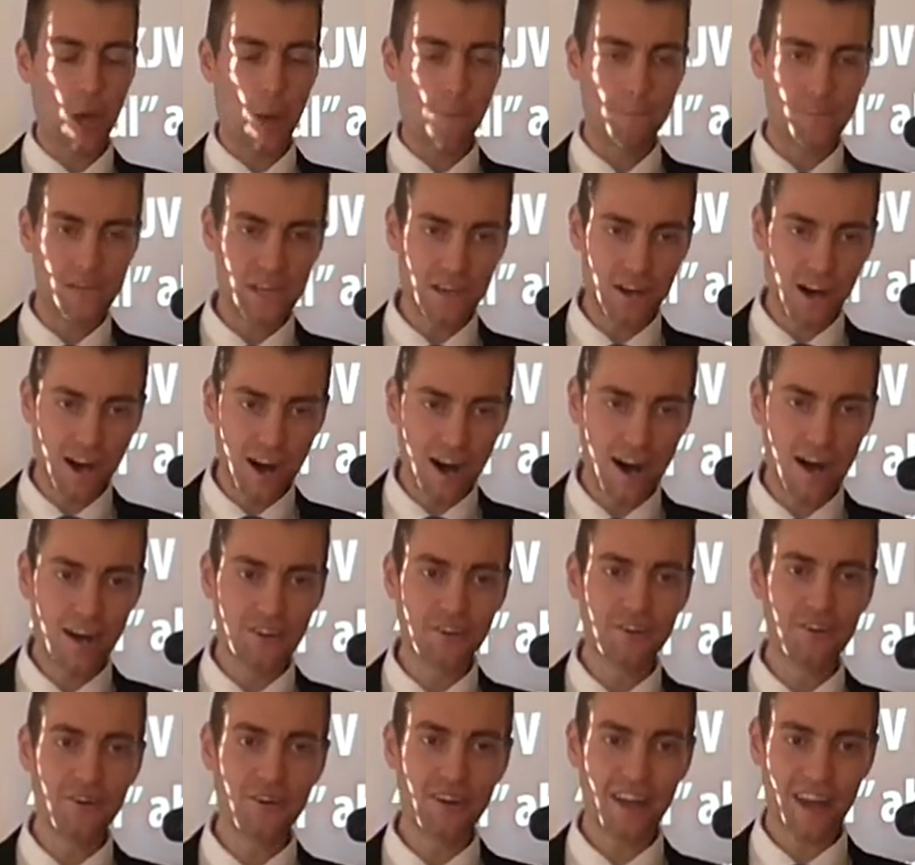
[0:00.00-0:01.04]
be
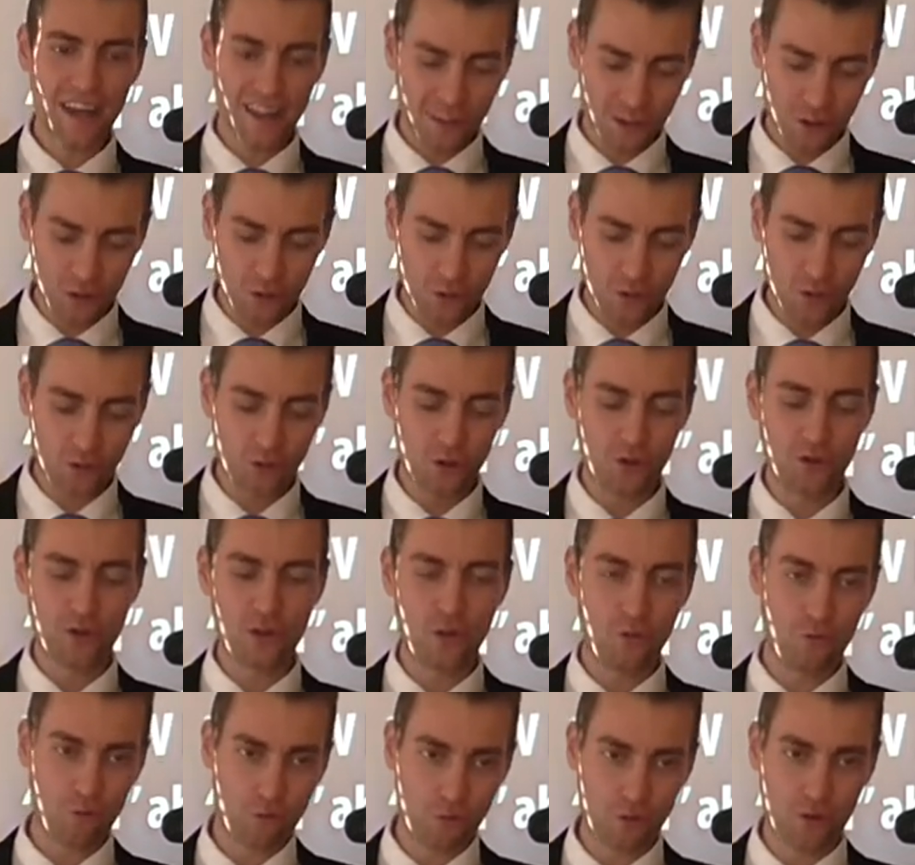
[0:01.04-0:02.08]
honor and glory
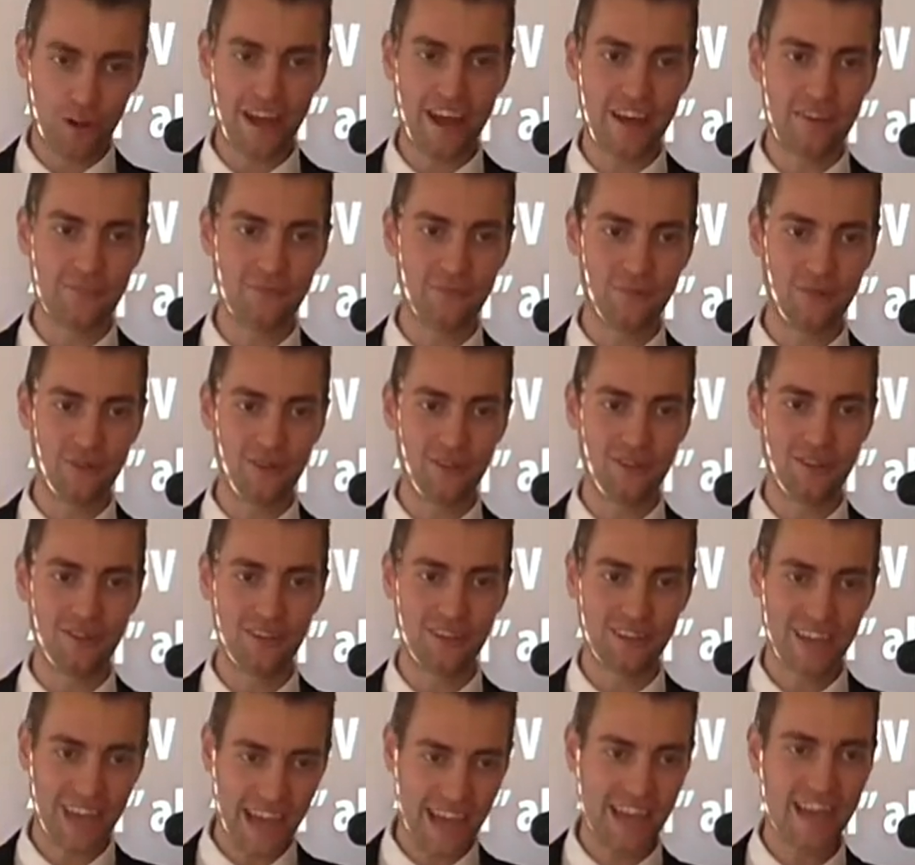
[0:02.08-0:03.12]
forever
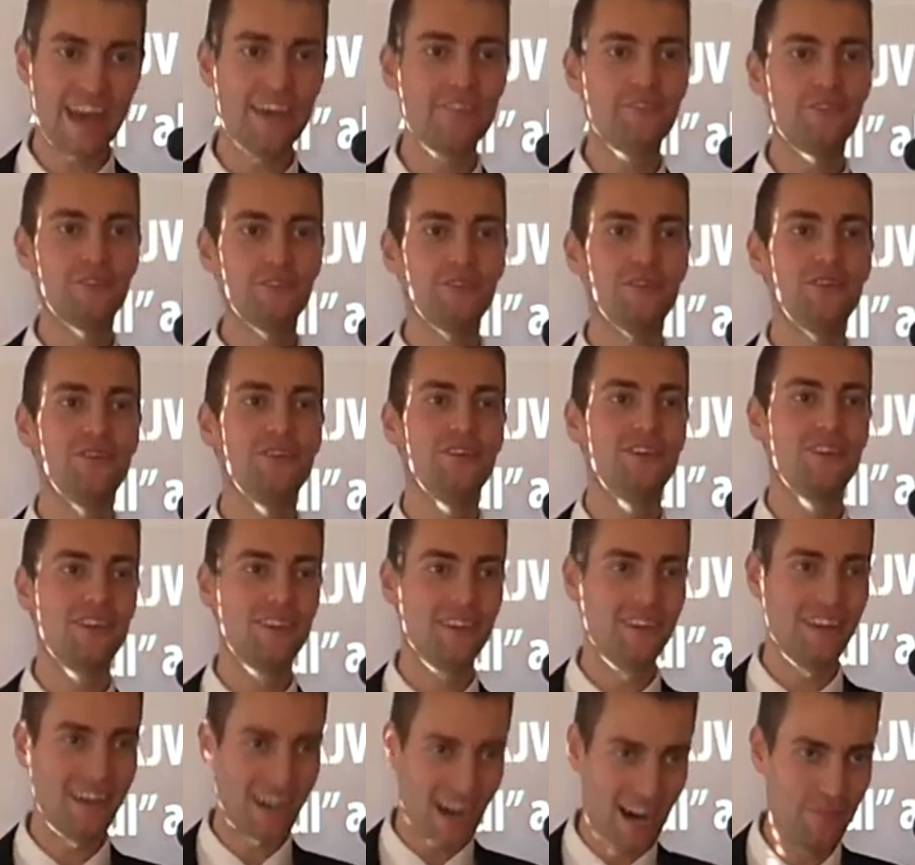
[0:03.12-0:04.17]
and ever.
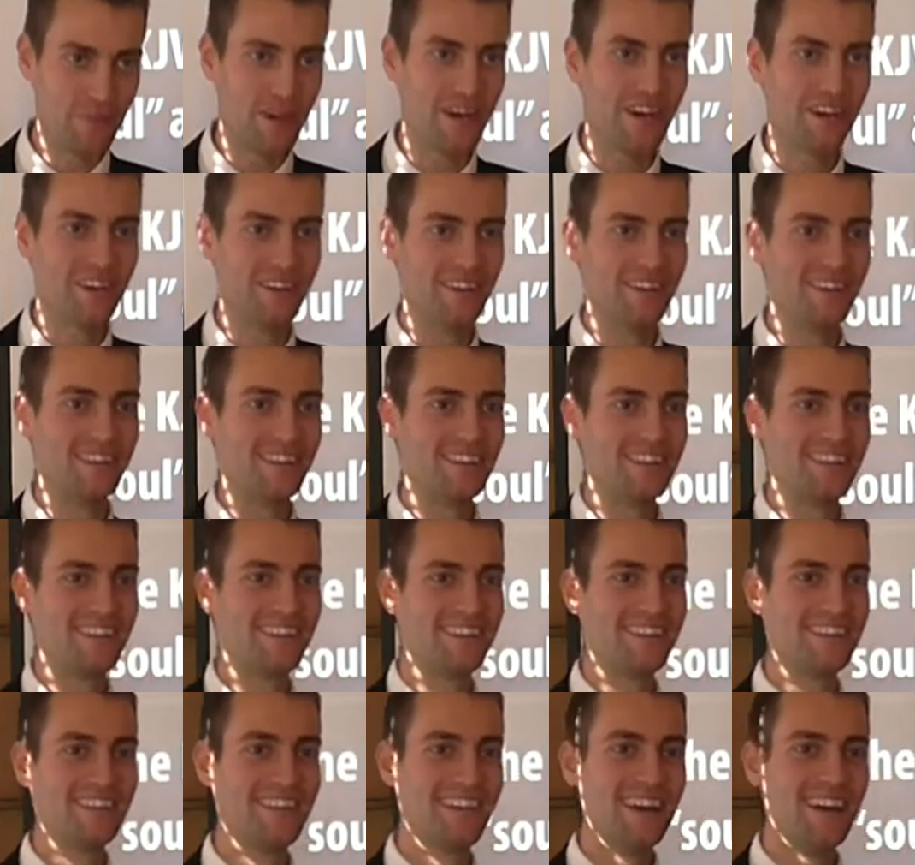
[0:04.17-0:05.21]
Amen.
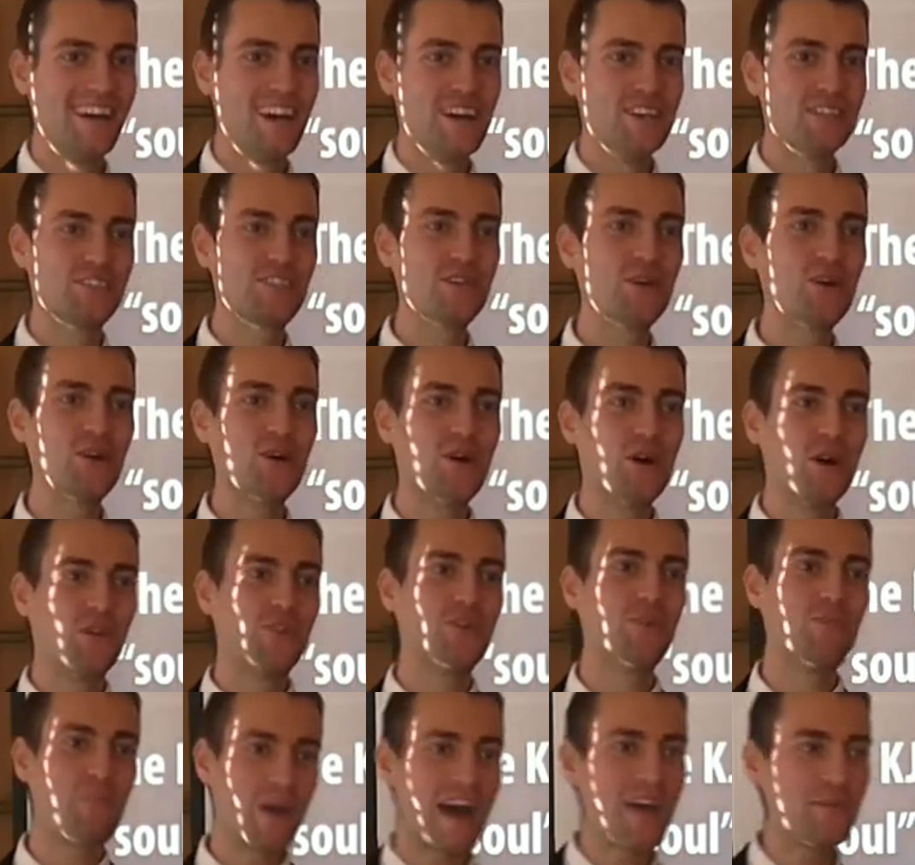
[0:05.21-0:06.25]
So the
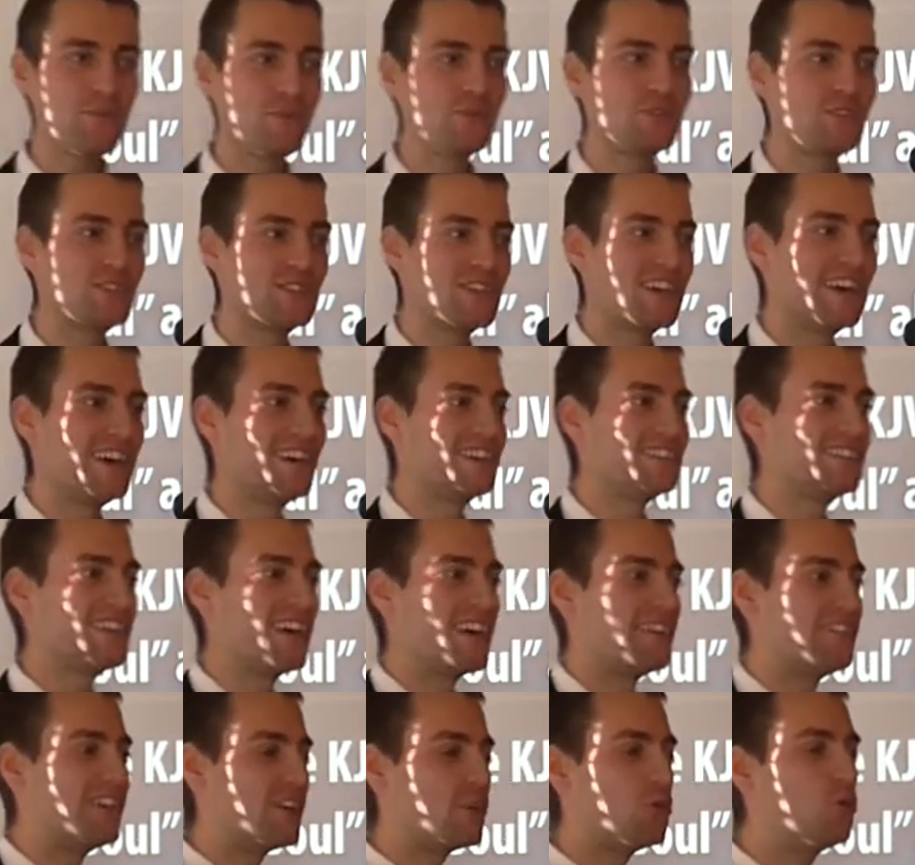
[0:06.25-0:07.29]
Bible says
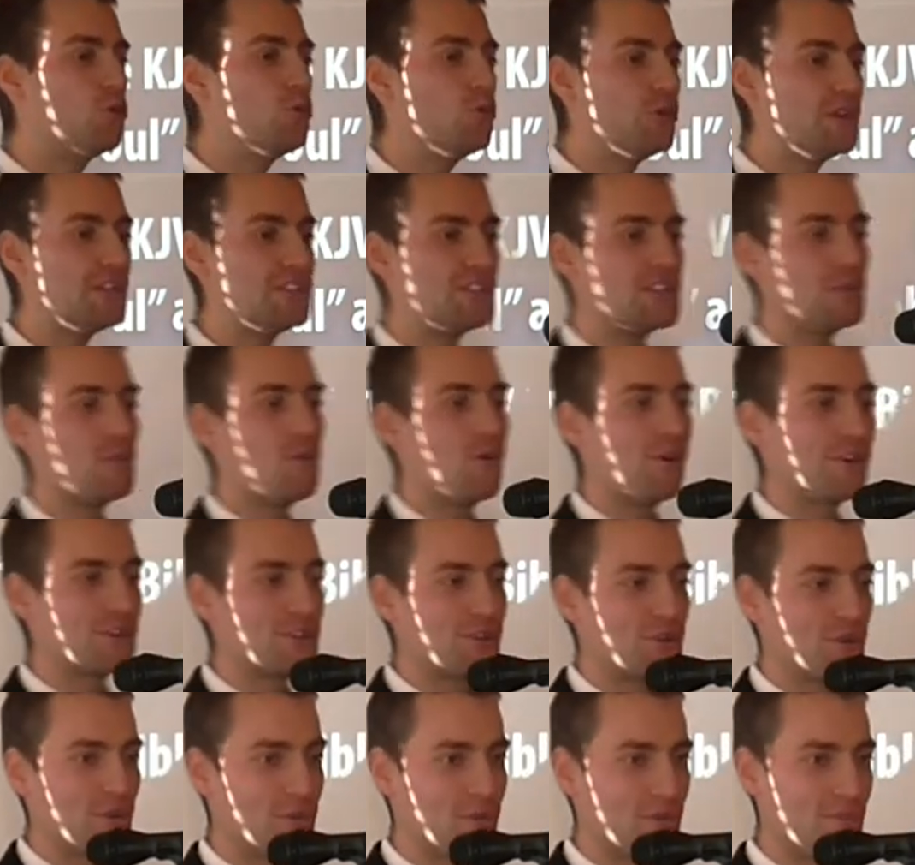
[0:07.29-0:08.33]
that who is
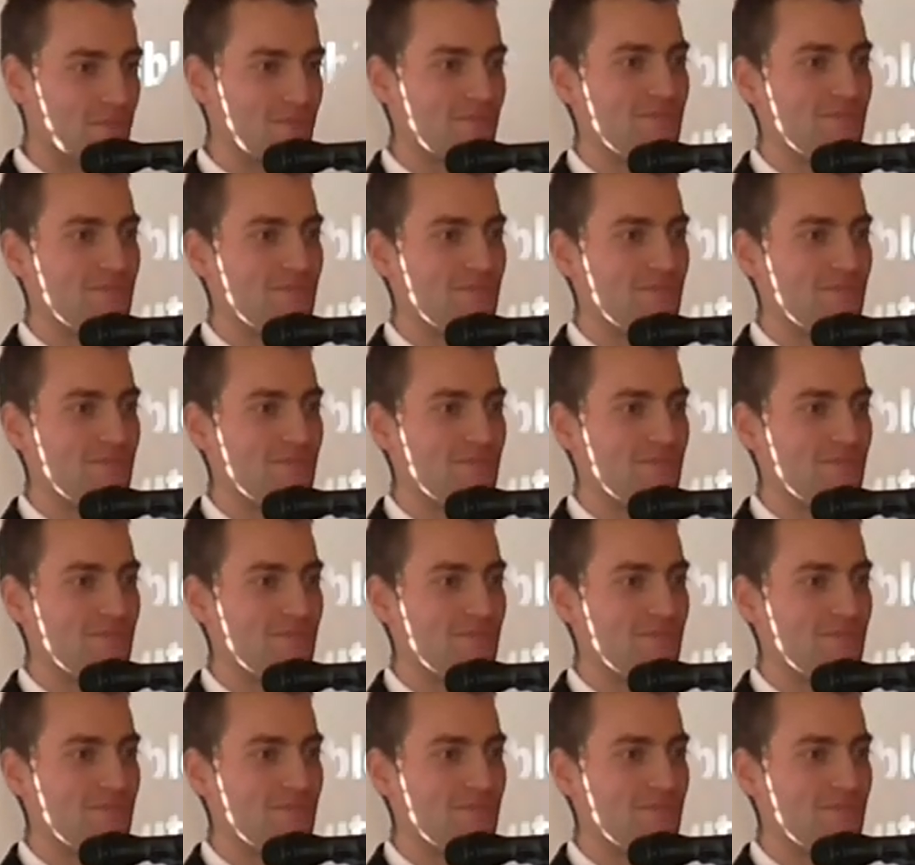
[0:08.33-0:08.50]
immortal?